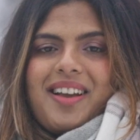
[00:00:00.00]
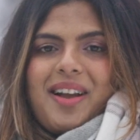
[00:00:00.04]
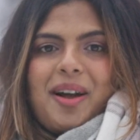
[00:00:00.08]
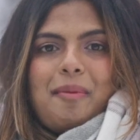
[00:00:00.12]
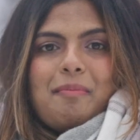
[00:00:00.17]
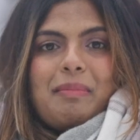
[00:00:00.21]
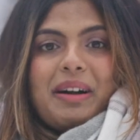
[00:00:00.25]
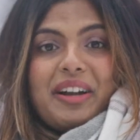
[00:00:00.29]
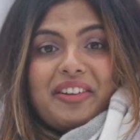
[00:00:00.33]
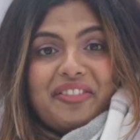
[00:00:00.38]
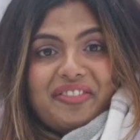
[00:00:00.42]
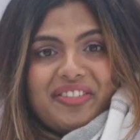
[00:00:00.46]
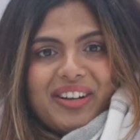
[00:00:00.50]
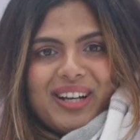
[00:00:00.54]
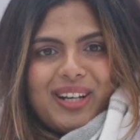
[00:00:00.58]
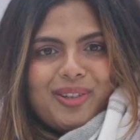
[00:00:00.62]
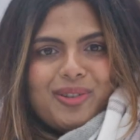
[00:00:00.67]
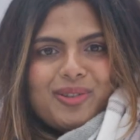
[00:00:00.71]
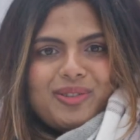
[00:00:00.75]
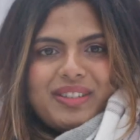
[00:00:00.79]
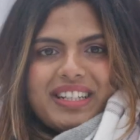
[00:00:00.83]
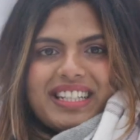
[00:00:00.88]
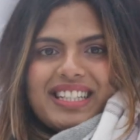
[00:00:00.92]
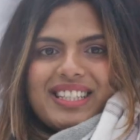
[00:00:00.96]
My
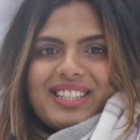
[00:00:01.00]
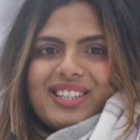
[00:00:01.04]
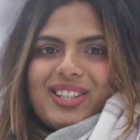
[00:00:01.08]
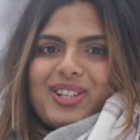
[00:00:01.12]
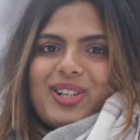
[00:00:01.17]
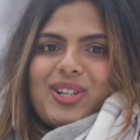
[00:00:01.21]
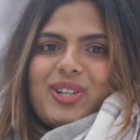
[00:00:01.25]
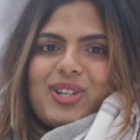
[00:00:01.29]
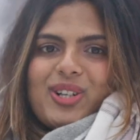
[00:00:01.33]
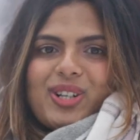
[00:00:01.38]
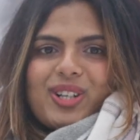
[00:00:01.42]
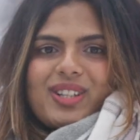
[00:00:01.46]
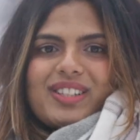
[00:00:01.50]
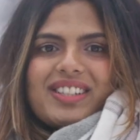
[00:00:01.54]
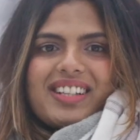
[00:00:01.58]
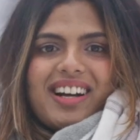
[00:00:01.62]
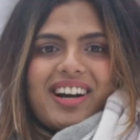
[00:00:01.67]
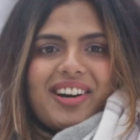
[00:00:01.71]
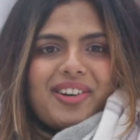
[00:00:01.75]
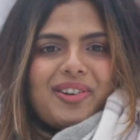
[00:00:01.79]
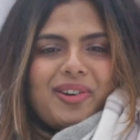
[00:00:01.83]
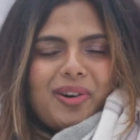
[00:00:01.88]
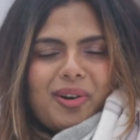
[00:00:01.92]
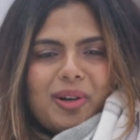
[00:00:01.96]
fellow researchers
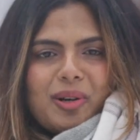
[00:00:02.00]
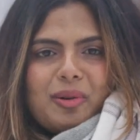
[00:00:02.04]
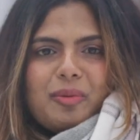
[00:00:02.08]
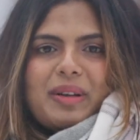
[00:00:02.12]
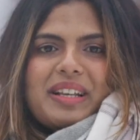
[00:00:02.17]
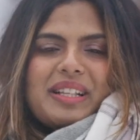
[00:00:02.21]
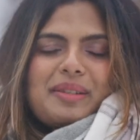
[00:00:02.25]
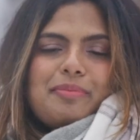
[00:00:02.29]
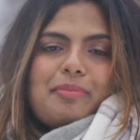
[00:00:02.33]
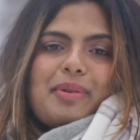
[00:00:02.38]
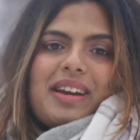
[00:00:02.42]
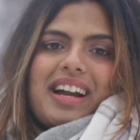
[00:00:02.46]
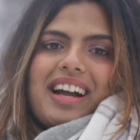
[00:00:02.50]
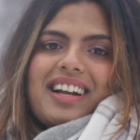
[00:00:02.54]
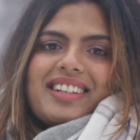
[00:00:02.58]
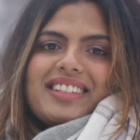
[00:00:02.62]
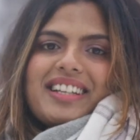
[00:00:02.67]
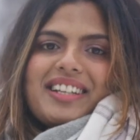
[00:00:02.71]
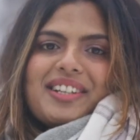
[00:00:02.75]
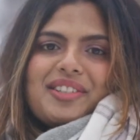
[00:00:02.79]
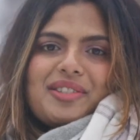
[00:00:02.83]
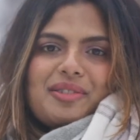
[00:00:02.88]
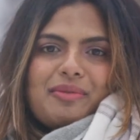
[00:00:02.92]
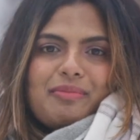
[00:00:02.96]
are always
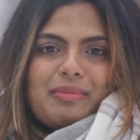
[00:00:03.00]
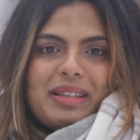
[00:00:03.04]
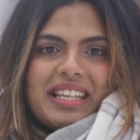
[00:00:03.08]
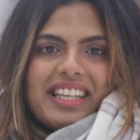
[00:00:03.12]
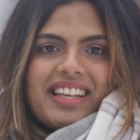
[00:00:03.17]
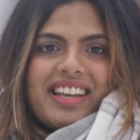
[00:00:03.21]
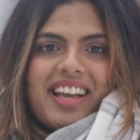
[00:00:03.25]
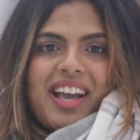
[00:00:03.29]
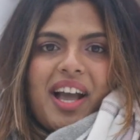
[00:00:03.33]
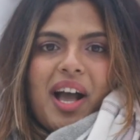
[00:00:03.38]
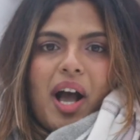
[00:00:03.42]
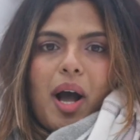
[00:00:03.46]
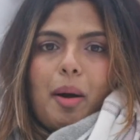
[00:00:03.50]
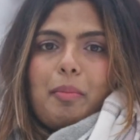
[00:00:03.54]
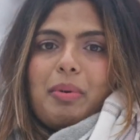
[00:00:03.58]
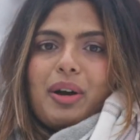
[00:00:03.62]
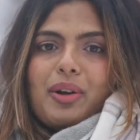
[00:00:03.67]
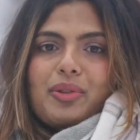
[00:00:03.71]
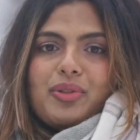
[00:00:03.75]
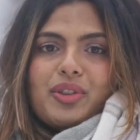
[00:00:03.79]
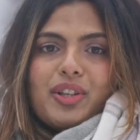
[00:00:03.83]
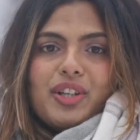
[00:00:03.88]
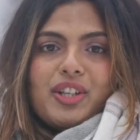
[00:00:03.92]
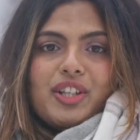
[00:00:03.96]
bragging to me
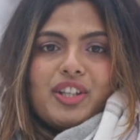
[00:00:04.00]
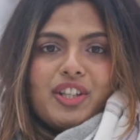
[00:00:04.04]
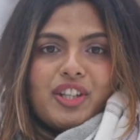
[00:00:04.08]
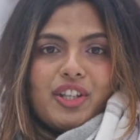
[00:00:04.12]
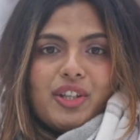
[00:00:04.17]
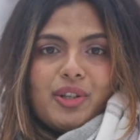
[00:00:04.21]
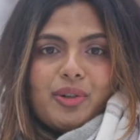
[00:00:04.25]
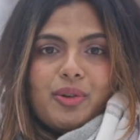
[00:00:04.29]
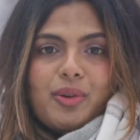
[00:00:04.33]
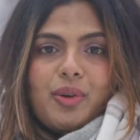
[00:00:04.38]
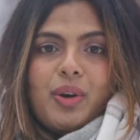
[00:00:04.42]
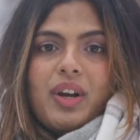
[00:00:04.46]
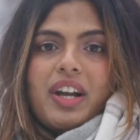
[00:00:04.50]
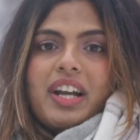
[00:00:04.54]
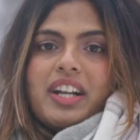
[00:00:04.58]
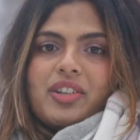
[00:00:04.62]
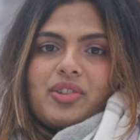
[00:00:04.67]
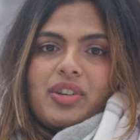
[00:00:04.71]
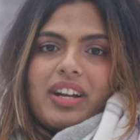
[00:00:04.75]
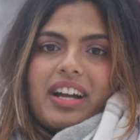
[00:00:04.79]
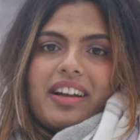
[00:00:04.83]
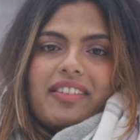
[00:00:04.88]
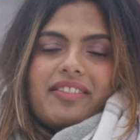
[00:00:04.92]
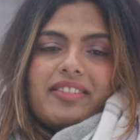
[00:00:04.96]
about the new
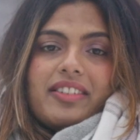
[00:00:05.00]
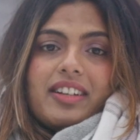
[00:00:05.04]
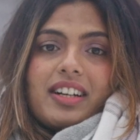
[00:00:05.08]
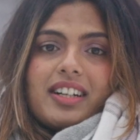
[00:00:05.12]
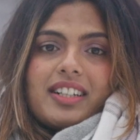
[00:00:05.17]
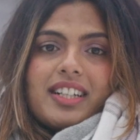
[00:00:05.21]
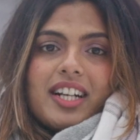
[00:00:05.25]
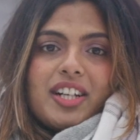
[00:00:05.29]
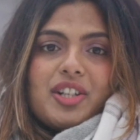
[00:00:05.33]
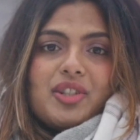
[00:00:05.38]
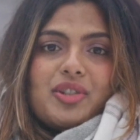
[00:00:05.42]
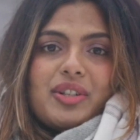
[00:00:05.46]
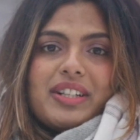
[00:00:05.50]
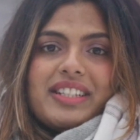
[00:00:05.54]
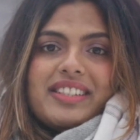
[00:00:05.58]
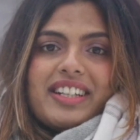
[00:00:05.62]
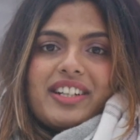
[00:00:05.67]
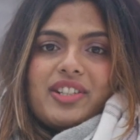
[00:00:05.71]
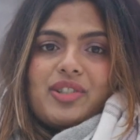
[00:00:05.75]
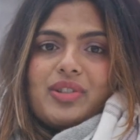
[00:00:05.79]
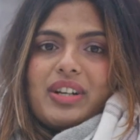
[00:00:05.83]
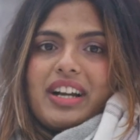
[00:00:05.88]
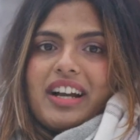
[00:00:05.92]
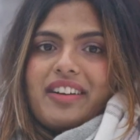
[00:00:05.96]
countries they're
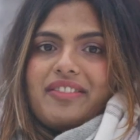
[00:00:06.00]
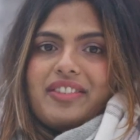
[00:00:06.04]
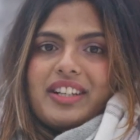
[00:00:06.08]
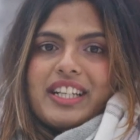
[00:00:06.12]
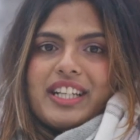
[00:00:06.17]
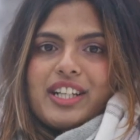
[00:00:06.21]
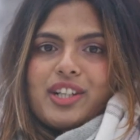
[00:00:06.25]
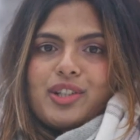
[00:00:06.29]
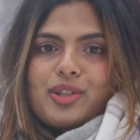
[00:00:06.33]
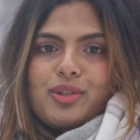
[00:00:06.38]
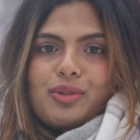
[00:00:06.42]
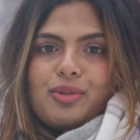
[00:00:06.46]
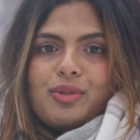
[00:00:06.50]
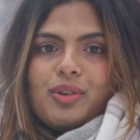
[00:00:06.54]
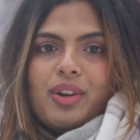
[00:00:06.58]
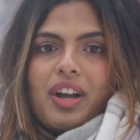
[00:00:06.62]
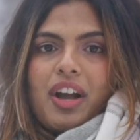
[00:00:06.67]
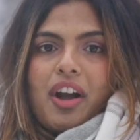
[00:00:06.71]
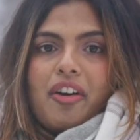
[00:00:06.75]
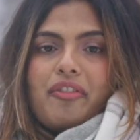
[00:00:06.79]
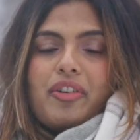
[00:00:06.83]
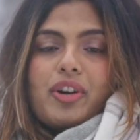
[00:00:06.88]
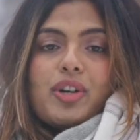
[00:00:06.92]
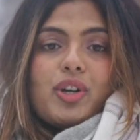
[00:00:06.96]
traveling to
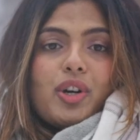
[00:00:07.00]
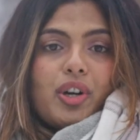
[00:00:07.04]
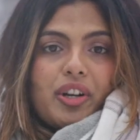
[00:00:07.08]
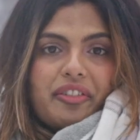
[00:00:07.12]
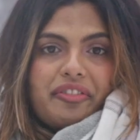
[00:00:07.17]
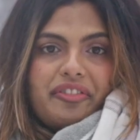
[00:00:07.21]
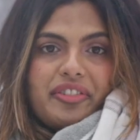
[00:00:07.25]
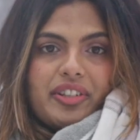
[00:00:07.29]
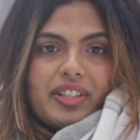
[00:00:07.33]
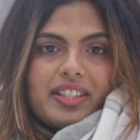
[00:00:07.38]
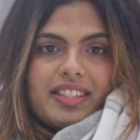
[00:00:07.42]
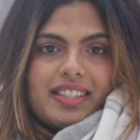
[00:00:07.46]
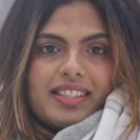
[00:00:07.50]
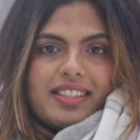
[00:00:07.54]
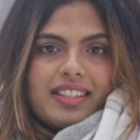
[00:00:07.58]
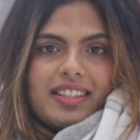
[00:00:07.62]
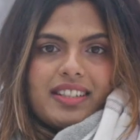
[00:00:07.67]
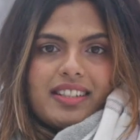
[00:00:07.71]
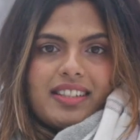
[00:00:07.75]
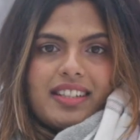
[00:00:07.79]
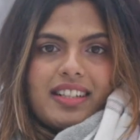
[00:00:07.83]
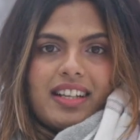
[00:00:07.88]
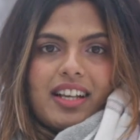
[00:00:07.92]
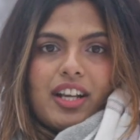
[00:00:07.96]
for
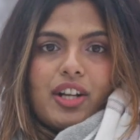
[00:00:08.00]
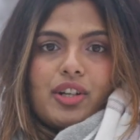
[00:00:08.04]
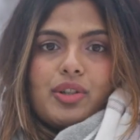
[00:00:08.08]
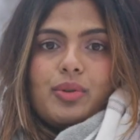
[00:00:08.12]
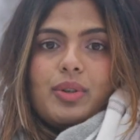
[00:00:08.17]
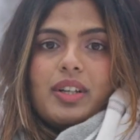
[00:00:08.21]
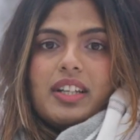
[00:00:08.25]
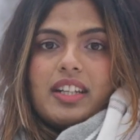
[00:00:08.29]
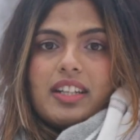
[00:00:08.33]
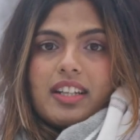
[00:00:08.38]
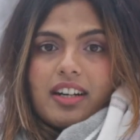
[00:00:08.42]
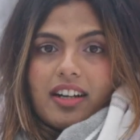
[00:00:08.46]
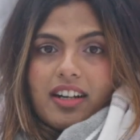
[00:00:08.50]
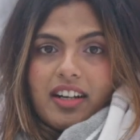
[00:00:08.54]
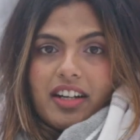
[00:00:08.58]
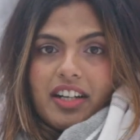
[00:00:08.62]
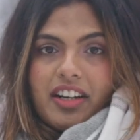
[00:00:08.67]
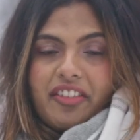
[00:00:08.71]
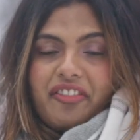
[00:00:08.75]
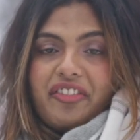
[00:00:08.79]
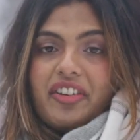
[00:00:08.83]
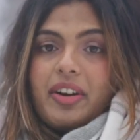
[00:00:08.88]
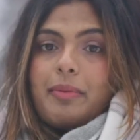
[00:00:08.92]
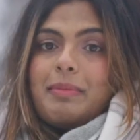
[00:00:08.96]
conferences to learn
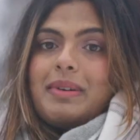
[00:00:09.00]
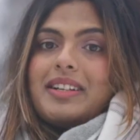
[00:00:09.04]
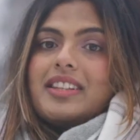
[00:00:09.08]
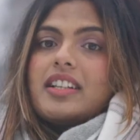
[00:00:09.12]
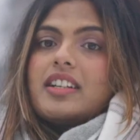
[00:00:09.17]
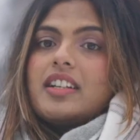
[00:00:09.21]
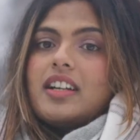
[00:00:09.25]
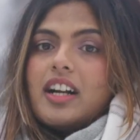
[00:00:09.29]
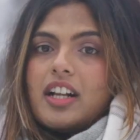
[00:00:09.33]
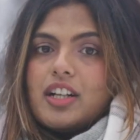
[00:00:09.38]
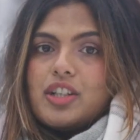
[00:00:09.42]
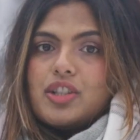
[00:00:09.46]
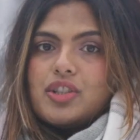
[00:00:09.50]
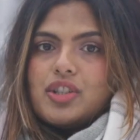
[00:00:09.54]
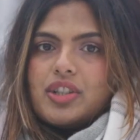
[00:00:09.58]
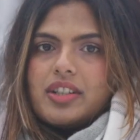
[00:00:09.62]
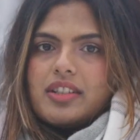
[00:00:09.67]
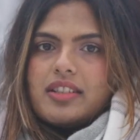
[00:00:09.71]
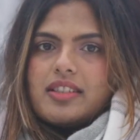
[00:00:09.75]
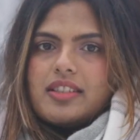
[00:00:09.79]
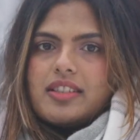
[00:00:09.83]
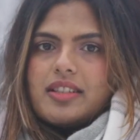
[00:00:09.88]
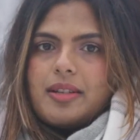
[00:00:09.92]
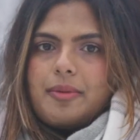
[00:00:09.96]
from other
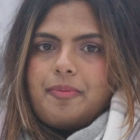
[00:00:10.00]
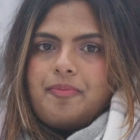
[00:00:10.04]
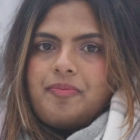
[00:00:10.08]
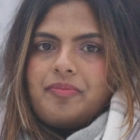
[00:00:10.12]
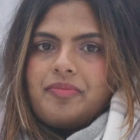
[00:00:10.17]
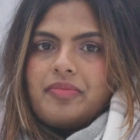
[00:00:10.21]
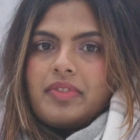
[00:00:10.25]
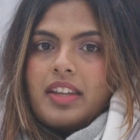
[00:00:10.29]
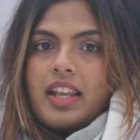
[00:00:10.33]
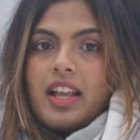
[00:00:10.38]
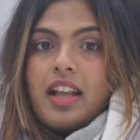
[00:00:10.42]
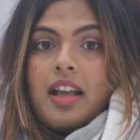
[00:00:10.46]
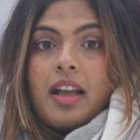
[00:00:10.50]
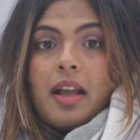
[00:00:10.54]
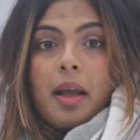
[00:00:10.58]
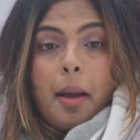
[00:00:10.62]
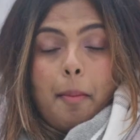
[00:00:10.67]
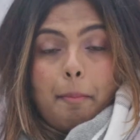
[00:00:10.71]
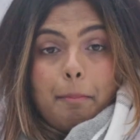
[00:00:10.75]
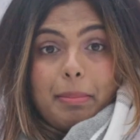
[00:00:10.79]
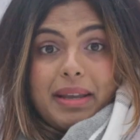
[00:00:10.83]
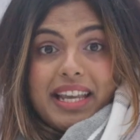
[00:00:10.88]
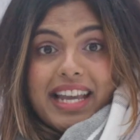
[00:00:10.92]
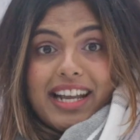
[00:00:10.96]
cultures.
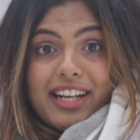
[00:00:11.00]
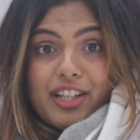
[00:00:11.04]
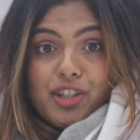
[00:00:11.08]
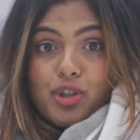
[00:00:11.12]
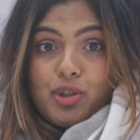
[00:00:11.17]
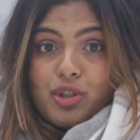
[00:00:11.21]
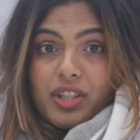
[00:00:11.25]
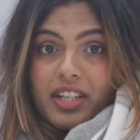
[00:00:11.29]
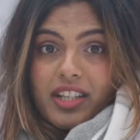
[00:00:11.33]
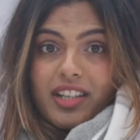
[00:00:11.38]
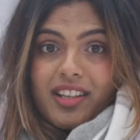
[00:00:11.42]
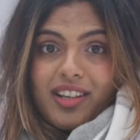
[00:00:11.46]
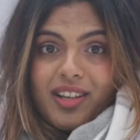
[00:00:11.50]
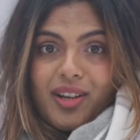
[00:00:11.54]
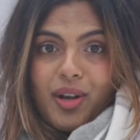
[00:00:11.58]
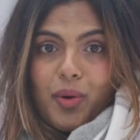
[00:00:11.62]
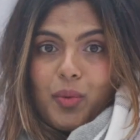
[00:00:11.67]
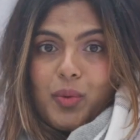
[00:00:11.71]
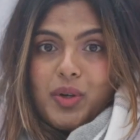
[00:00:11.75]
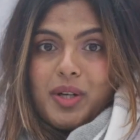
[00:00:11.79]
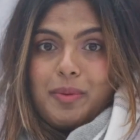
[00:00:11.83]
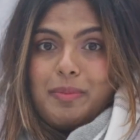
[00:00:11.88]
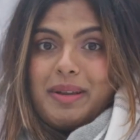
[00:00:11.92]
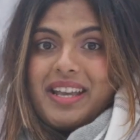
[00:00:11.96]
PhD
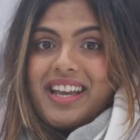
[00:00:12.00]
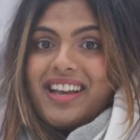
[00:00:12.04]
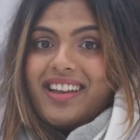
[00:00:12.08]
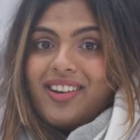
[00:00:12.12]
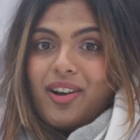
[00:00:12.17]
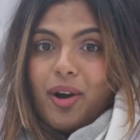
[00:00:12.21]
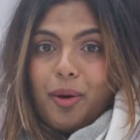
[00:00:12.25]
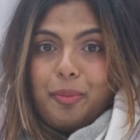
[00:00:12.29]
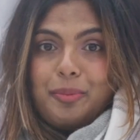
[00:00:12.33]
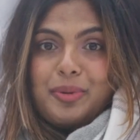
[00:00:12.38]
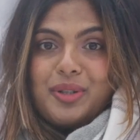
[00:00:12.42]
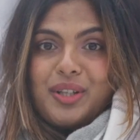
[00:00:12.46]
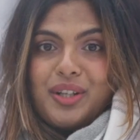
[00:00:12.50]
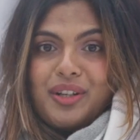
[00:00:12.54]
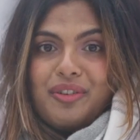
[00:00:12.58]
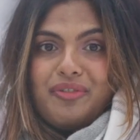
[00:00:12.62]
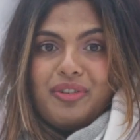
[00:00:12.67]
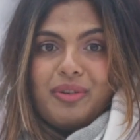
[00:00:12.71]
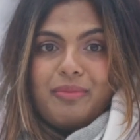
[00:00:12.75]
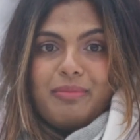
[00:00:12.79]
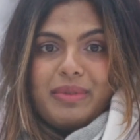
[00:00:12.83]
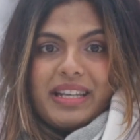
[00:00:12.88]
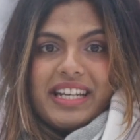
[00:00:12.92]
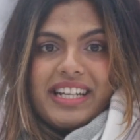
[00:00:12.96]
would be an option
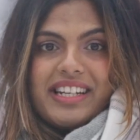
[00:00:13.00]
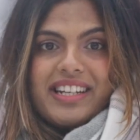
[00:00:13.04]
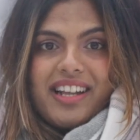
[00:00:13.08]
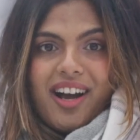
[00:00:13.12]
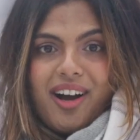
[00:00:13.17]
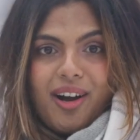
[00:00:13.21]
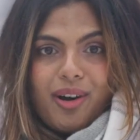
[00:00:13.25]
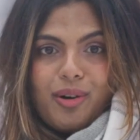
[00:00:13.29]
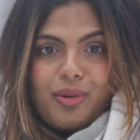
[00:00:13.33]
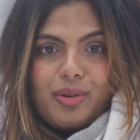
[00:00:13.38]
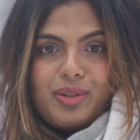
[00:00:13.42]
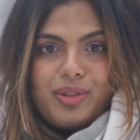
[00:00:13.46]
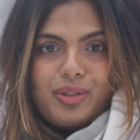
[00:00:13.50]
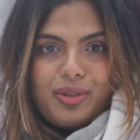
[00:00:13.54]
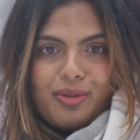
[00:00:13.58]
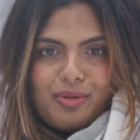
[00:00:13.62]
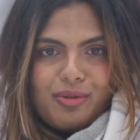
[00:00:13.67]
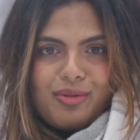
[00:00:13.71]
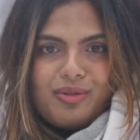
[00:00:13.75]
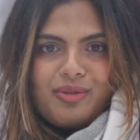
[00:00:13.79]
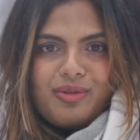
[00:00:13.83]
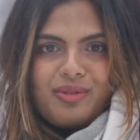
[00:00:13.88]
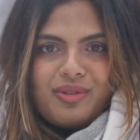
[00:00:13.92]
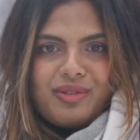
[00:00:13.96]
for me now too.